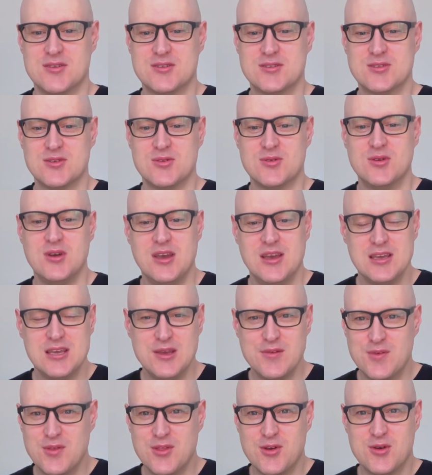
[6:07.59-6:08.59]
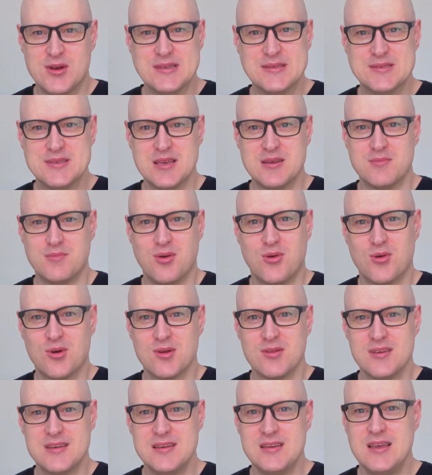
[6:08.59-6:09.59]
So even though I sing
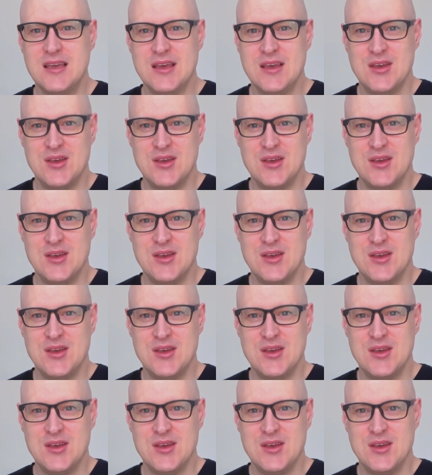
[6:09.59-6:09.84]
poorly,